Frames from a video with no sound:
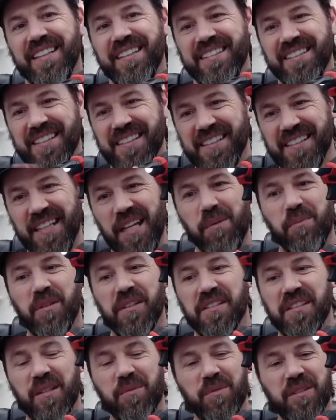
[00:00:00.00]
to send me
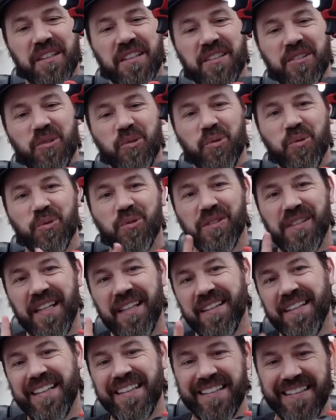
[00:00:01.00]
some of these tools,
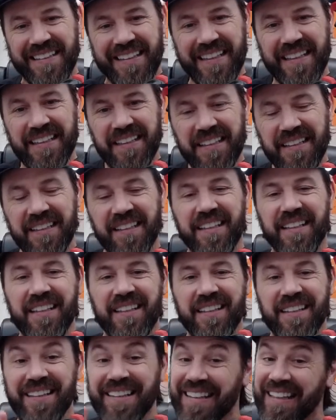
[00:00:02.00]
and they didn't
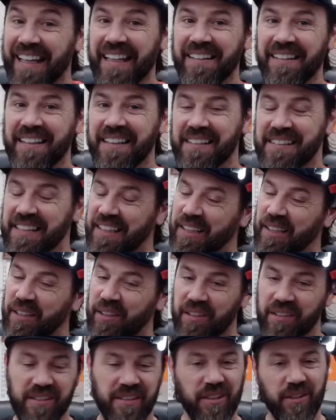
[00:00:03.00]
yet. They said
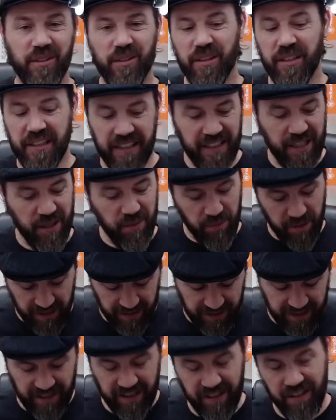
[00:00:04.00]
they're still looking at my
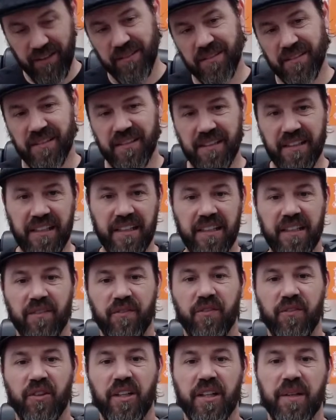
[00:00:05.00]
account and seeing
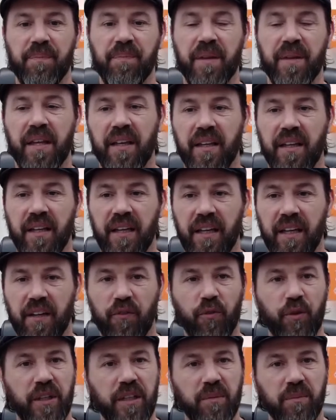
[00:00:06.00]
if uh, if
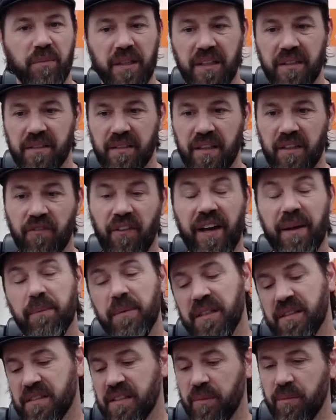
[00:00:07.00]
we can meet if I
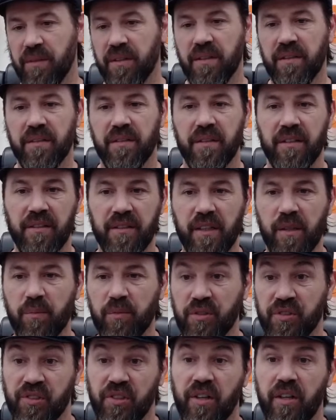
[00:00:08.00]
meet some of their
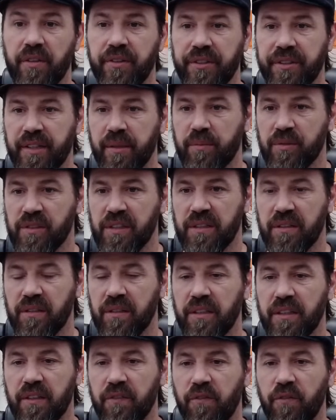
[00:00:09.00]
numbers or all their numbers that they're
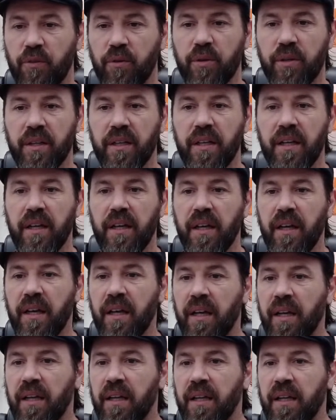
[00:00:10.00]
looking for.
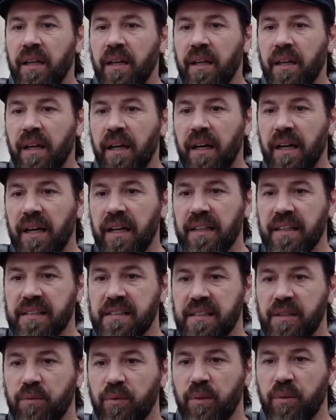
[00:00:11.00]
Uh, let's
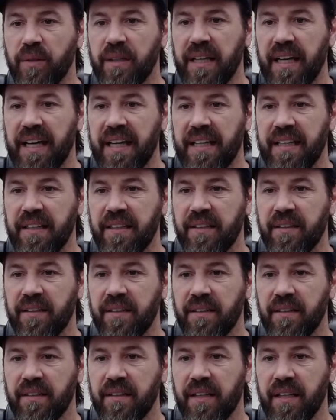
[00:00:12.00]
see what we got
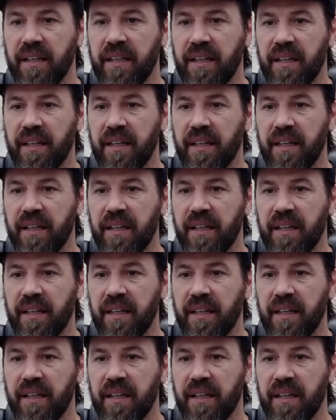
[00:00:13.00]
here.